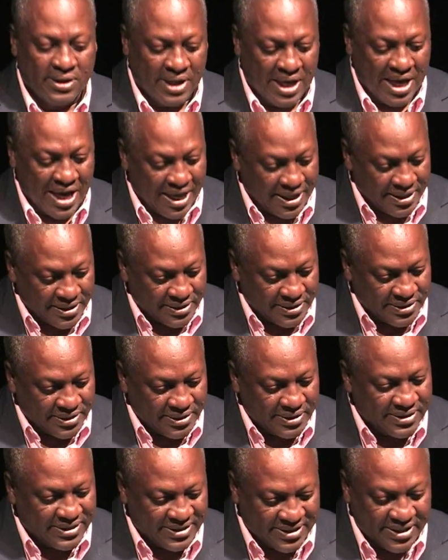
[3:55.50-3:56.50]
and
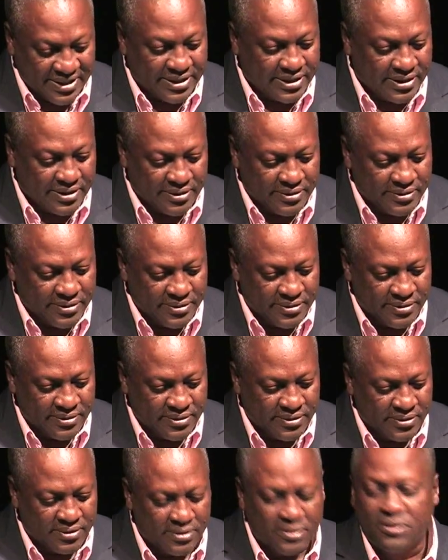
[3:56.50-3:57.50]
still
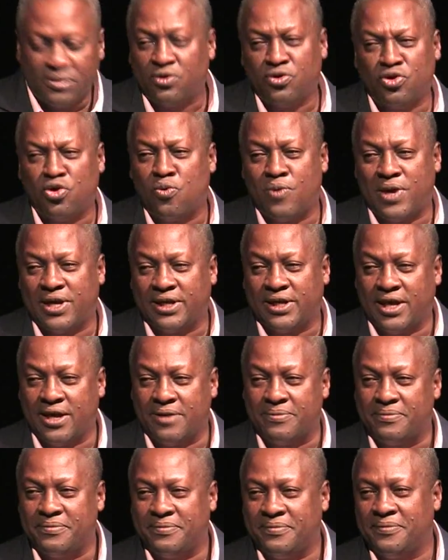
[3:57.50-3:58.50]
no one came.